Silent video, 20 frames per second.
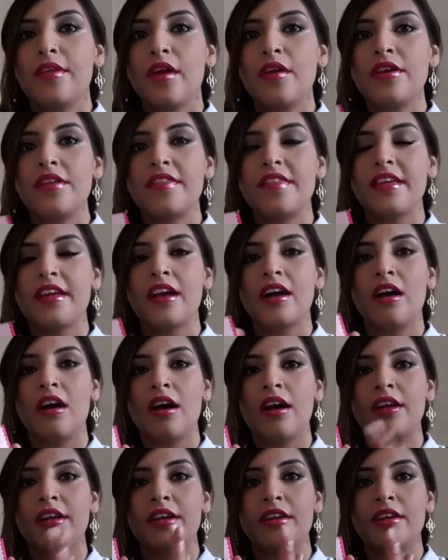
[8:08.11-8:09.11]
The only thing
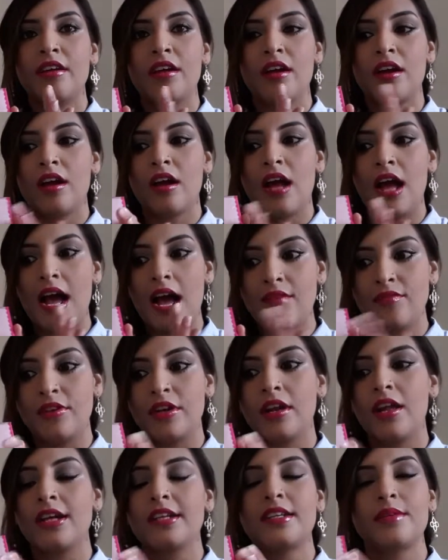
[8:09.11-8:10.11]
I
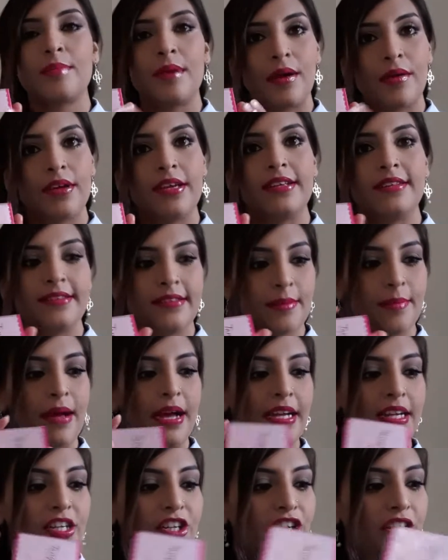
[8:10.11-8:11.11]
haven't liked about it is the
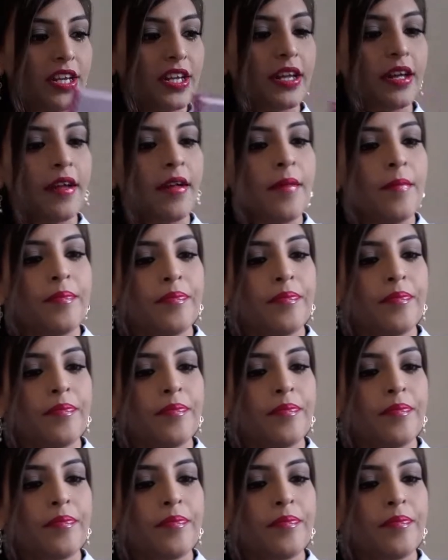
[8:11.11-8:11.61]
packaging